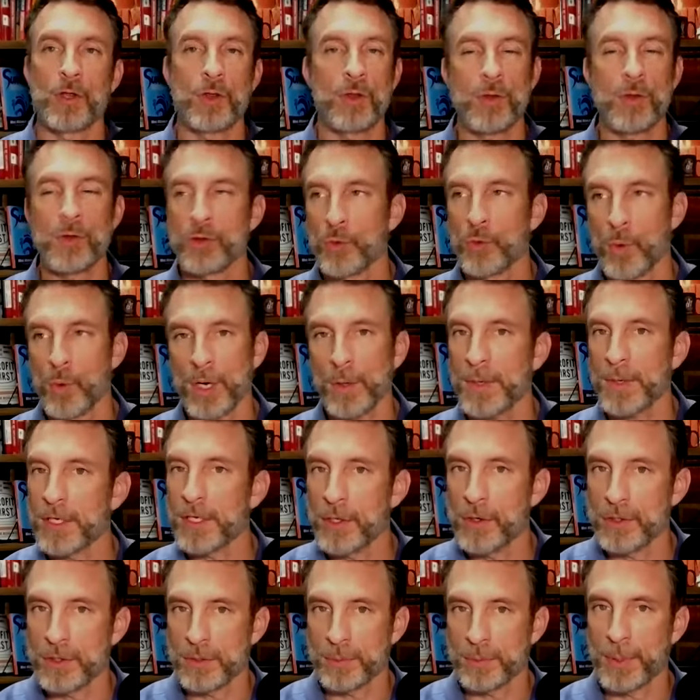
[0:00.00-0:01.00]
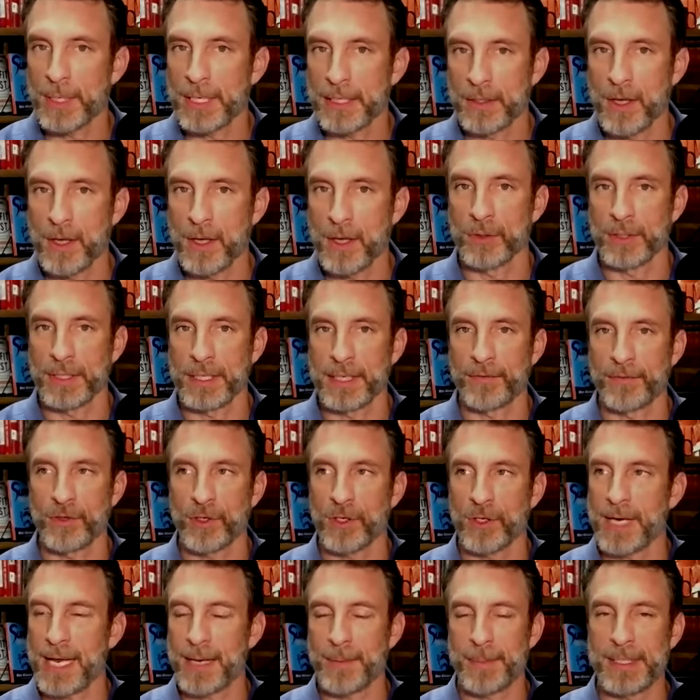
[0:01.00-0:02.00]
The work we do is pretty lonely. If
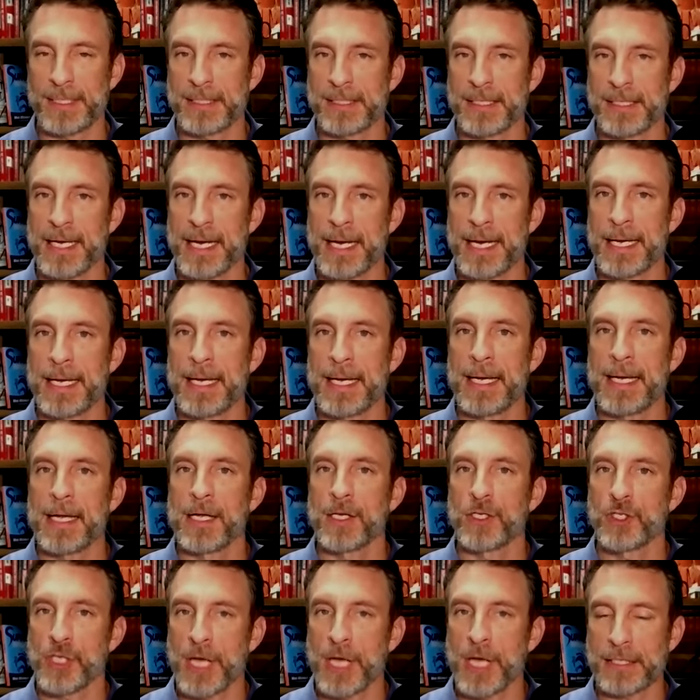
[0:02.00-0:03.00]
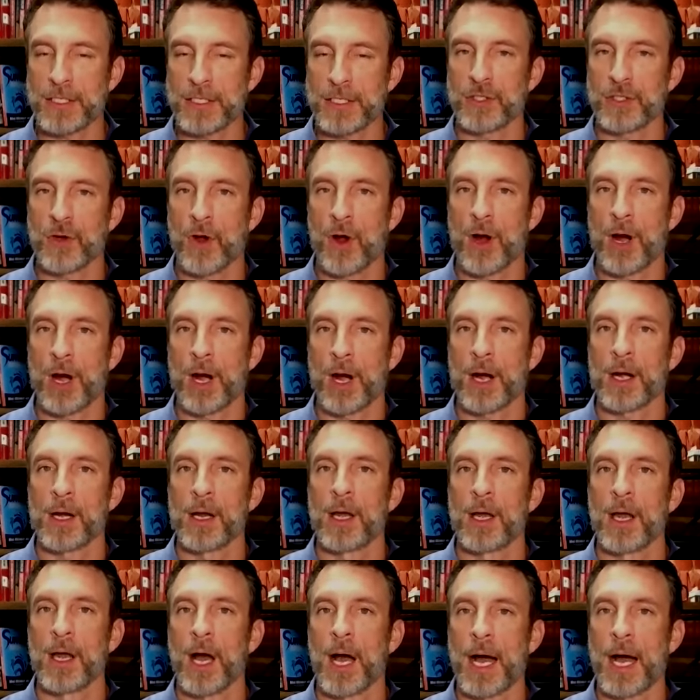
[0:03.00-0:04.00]
you're an ABC, chances are
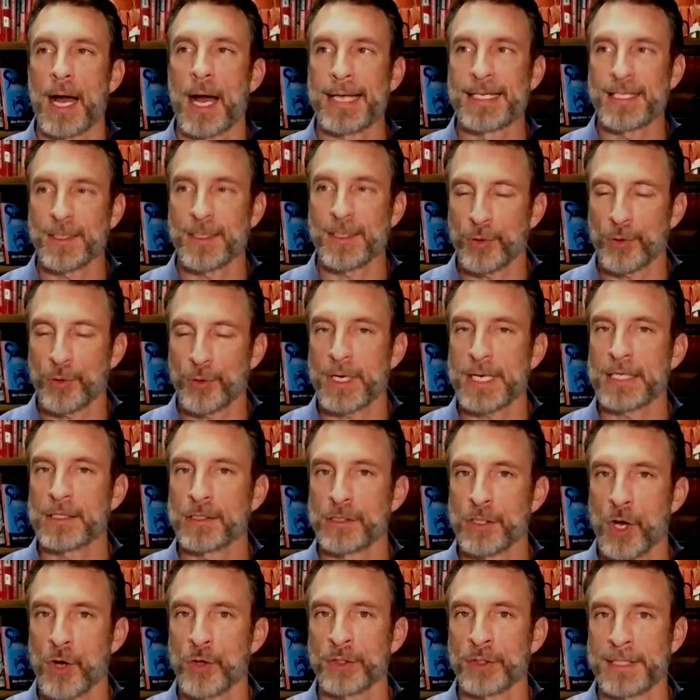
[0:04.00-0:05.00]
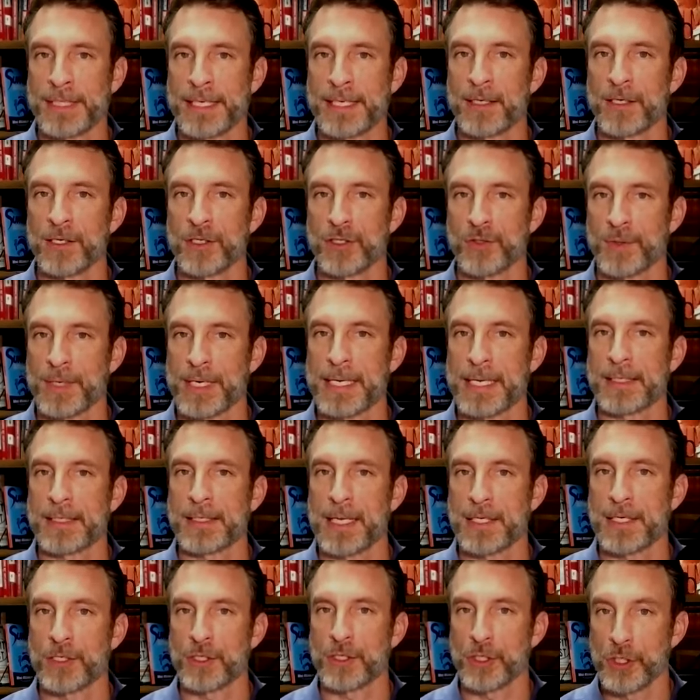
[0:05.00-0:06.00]
it's a pretty lonely industry.
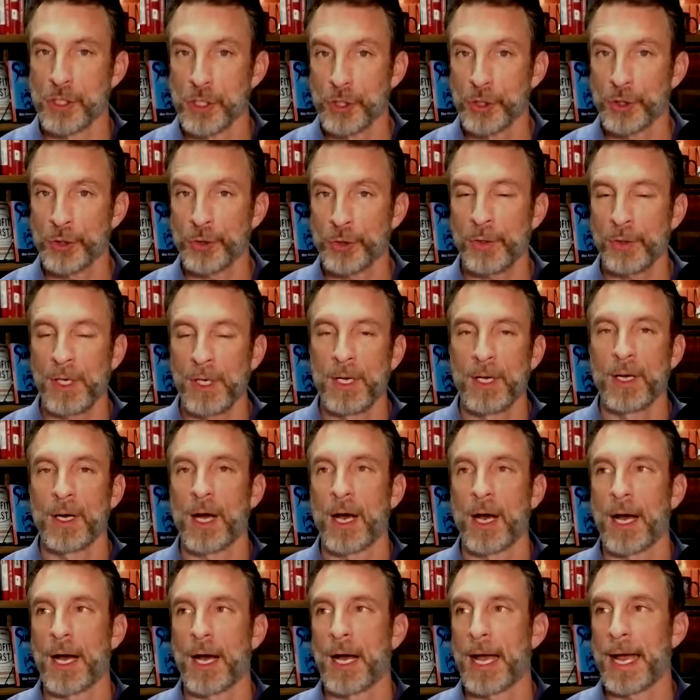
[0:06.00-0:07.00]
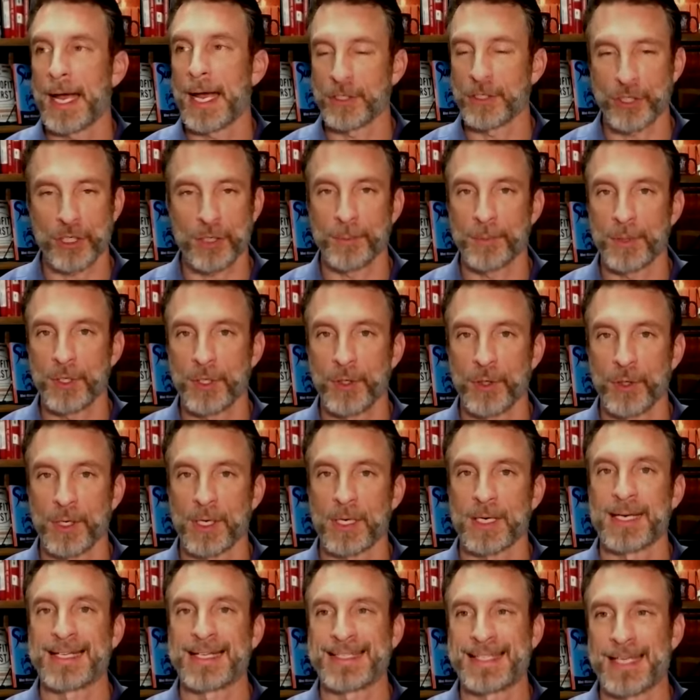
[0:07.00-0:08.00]
It's you and your
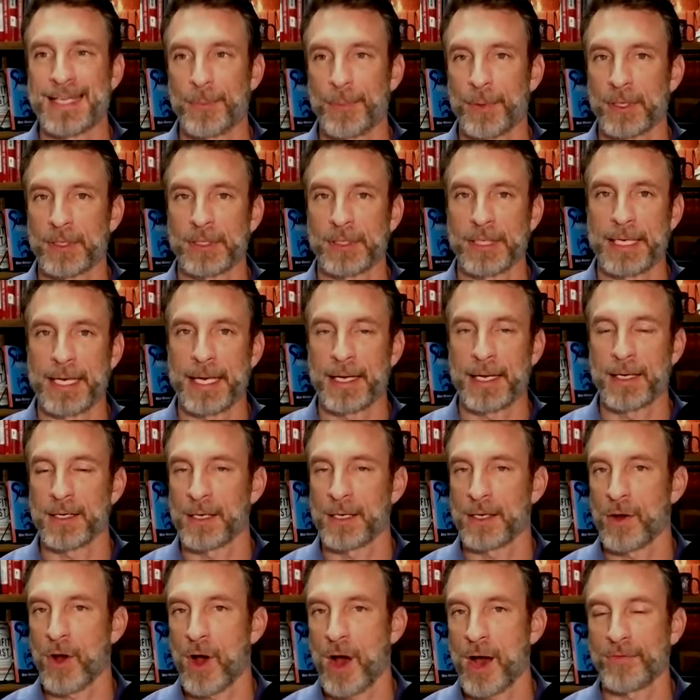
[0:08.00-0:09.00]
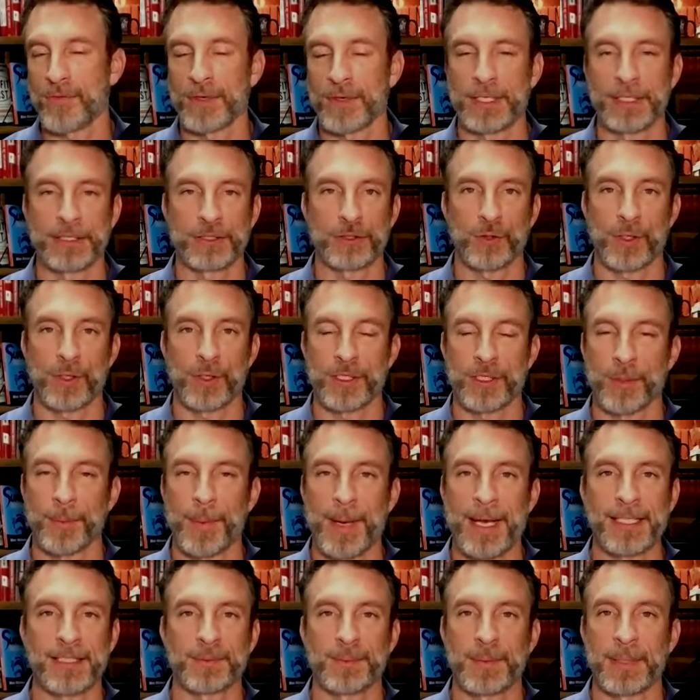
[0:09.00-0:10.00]
computer, typically in an office or in your
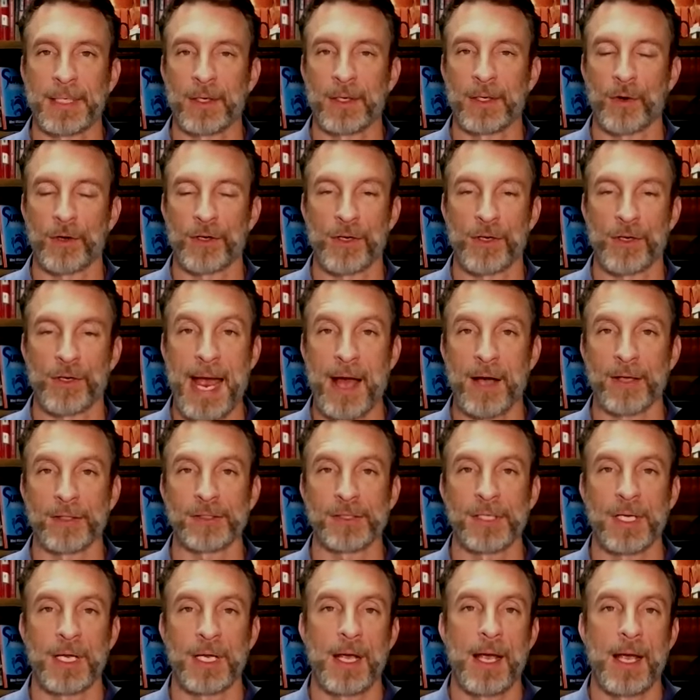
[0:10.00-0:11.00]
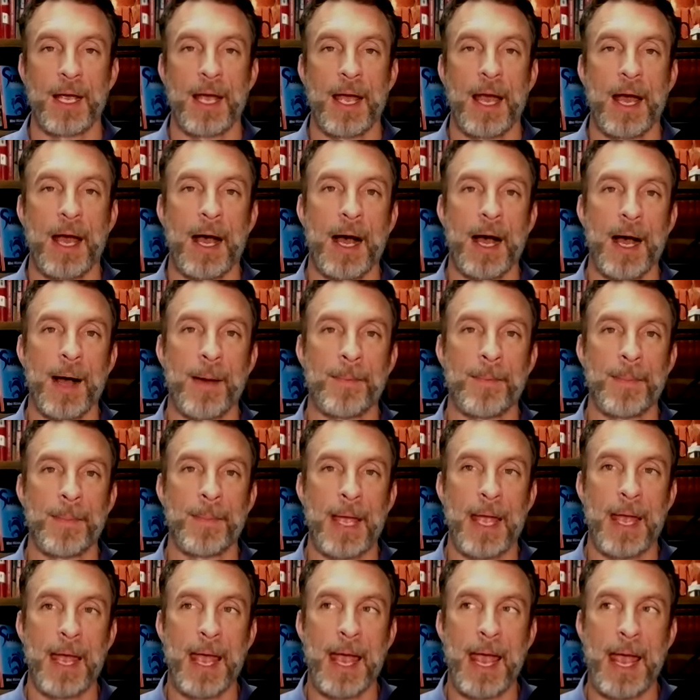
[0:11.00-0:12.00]
basement or in your house.
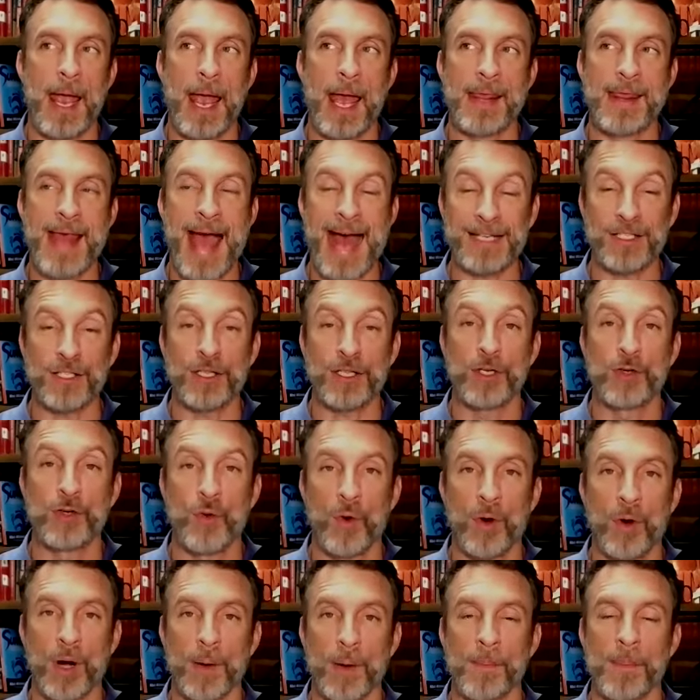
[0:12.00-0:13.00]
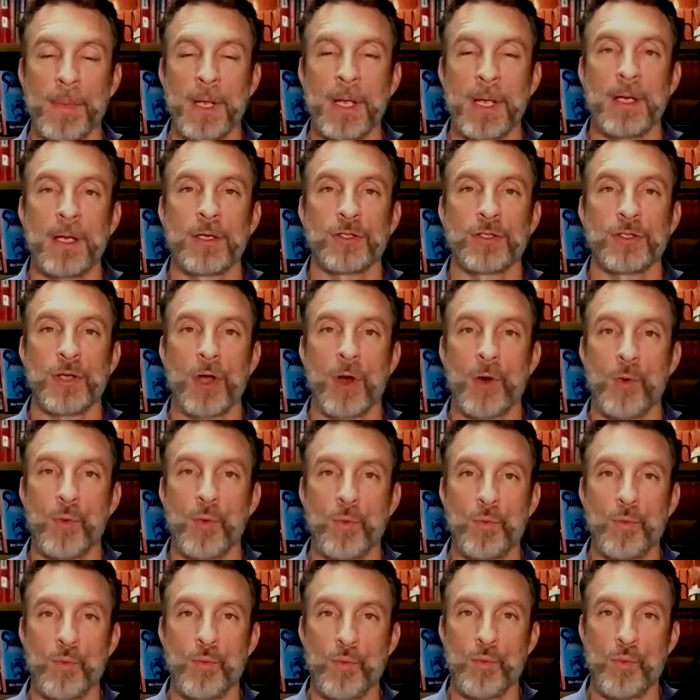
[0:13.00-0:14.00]
And that's the norm.
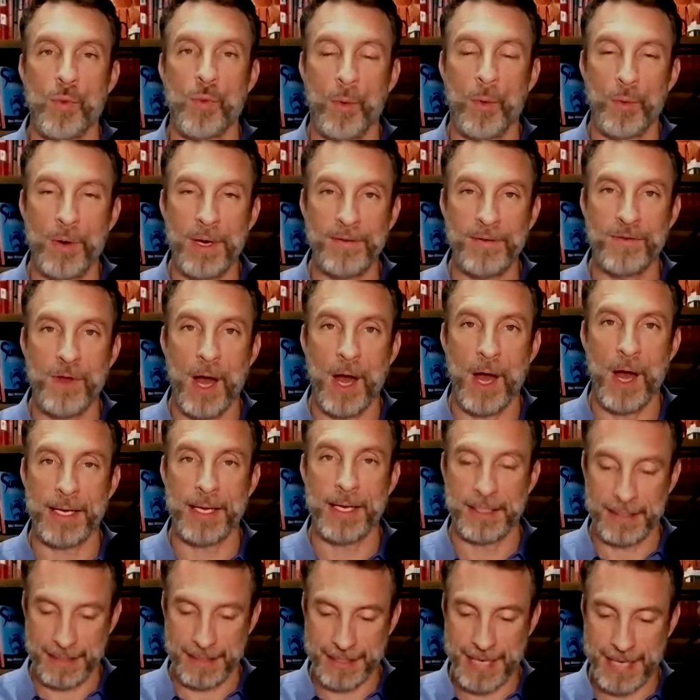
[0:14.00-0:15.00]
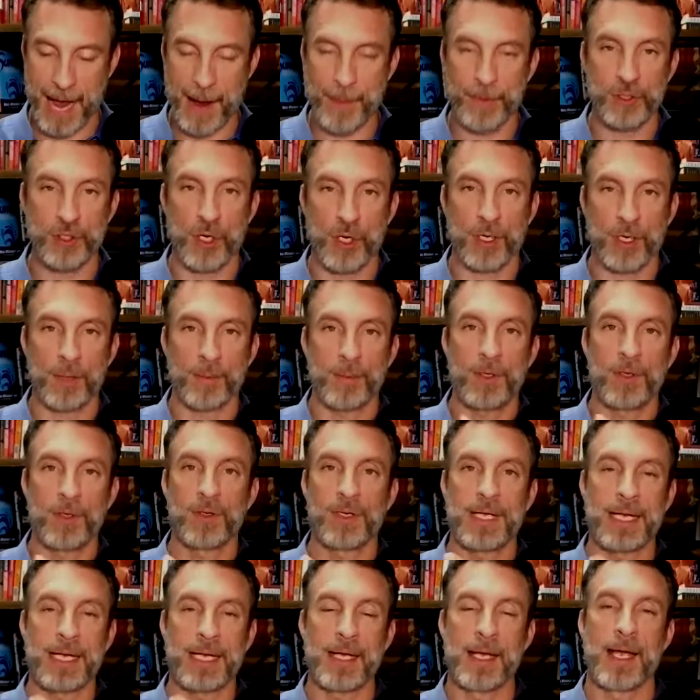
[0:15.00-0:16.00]
So what we've done is established our
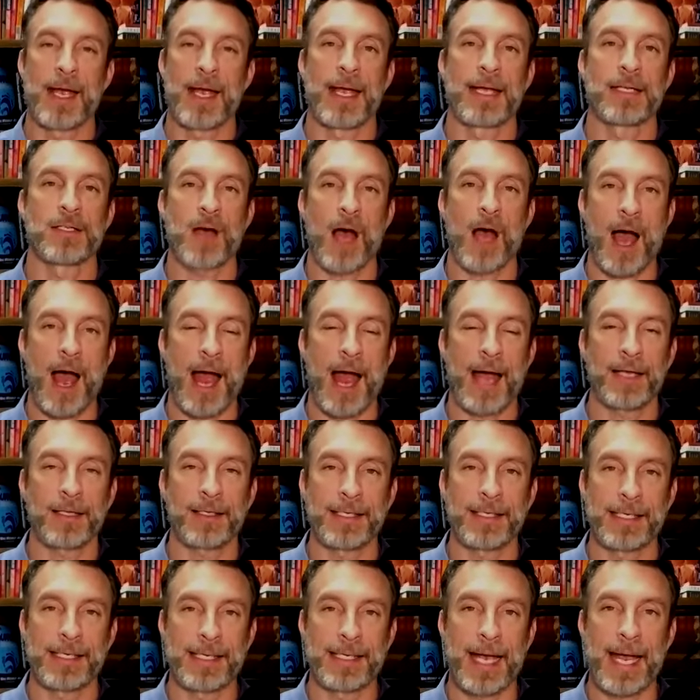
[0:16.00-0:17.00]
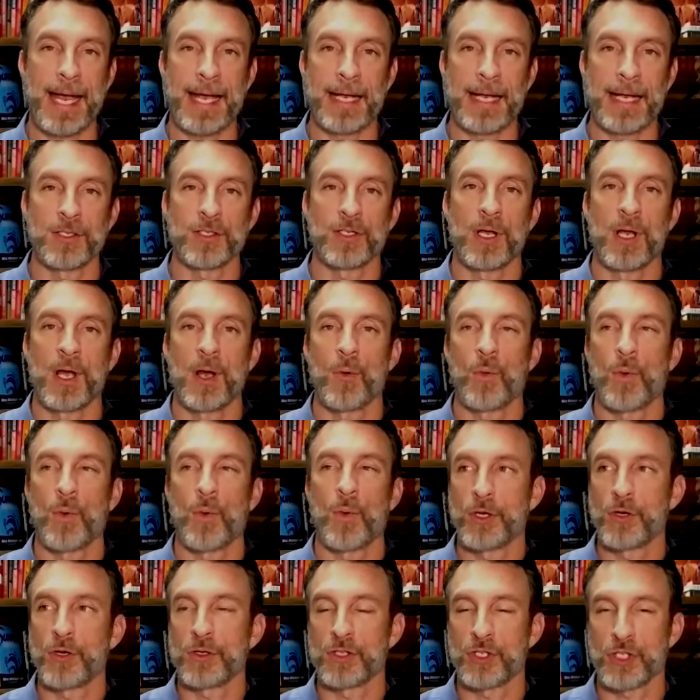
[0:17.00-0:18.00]
community, and it's highly engaged,
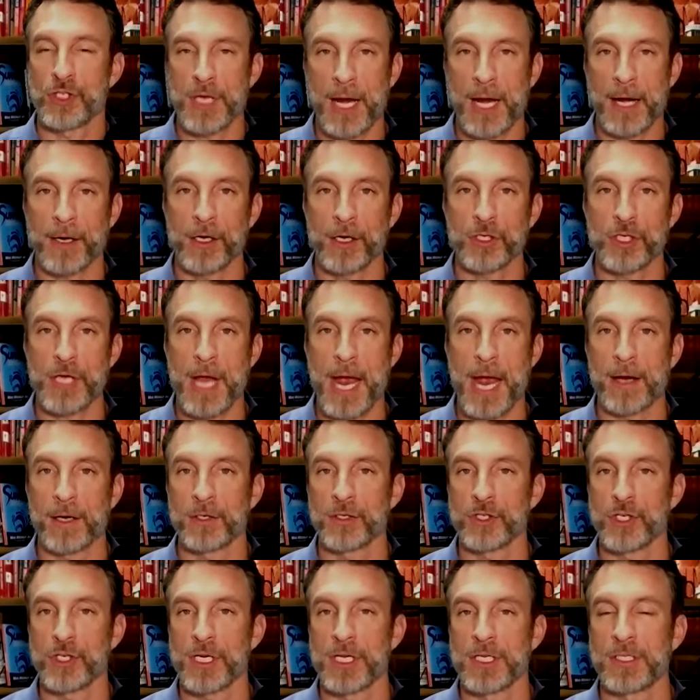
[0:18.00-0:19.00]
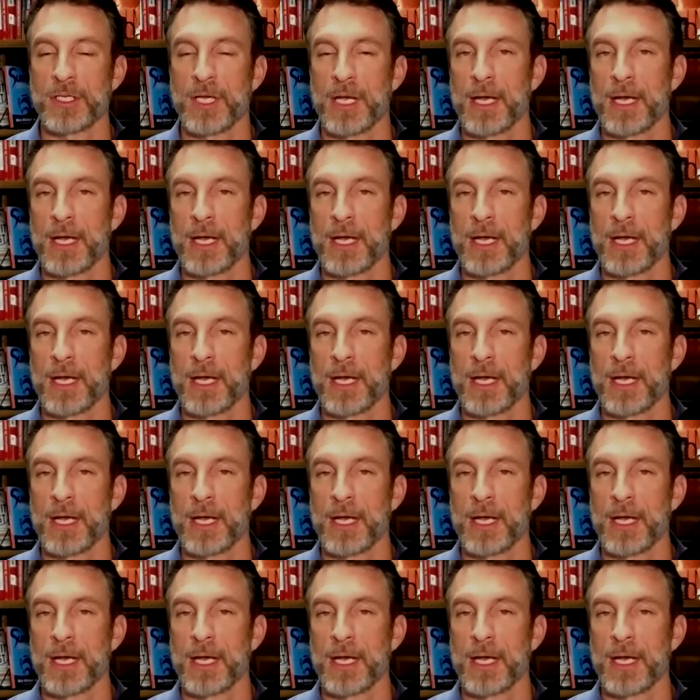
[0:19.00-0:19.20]
where you can share your challenges,